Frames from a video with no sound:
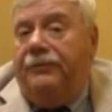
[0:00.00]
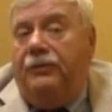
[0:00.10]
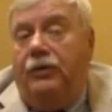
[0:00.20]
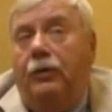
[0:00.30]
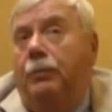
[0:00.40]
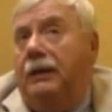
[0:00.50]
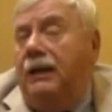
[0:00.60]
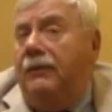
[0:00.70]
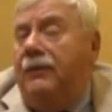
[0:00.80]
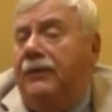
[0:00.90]
Do you
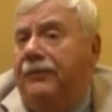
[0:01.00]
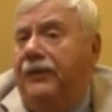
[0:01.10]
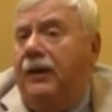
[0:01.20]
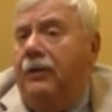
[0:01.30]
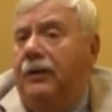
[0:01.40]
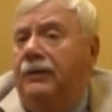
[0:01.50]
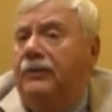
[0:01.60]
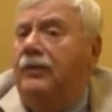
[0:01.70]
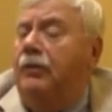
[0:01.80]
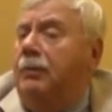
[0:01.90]
believe in the fairies?
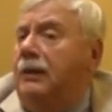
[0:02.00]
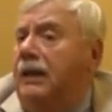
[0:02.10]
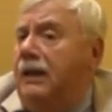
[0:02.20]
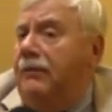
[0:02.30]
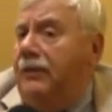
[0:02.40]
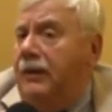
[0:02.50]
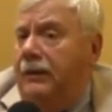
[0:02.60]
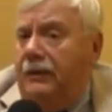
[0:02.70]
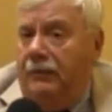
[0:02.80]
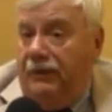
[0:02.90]
Do you believe in
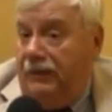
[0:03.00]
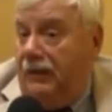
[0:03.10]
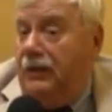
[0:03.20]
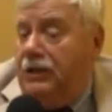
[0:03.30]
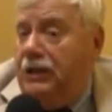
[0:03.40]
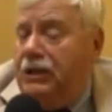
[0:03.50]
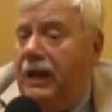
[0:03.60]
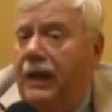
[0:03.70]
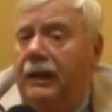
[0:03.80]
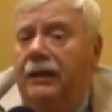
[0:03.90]
Stingy
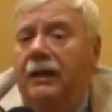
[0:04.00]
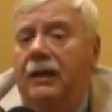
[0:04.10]
Jack?